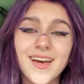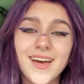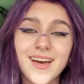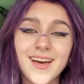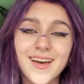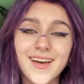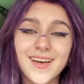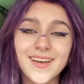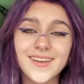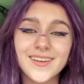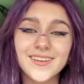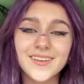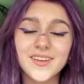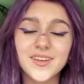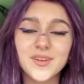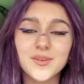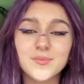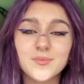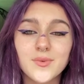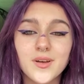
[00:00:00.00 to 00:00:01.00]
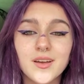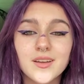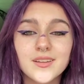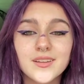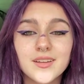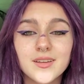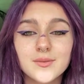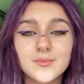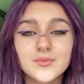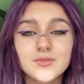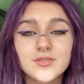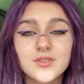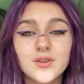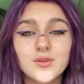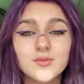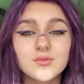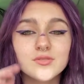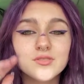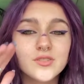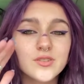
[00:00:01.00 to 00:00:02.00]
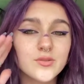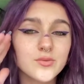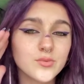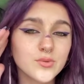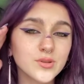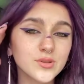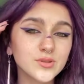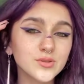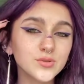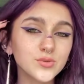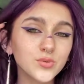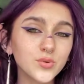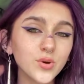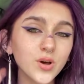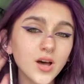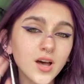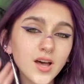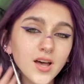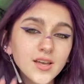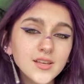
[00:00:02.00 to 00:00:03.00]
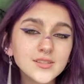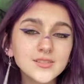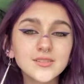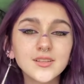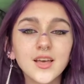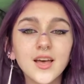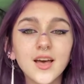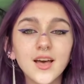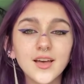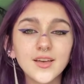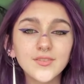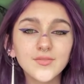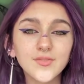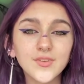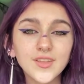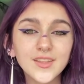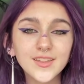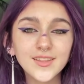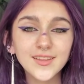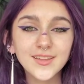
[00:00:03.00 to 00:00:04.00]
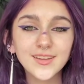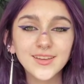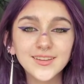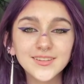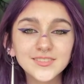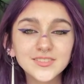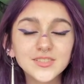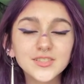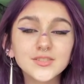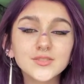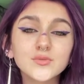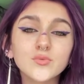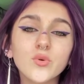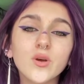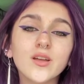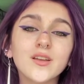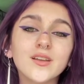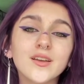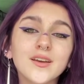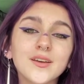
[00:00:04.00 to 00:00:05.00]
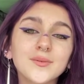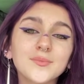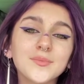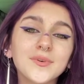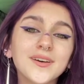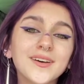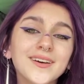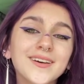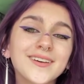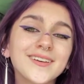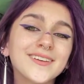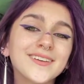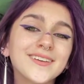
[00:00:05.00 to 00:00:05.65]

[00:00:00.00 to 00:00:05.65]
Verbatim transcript: Hi, my name's Doechii with two eyes. I feel anxious when I'm high.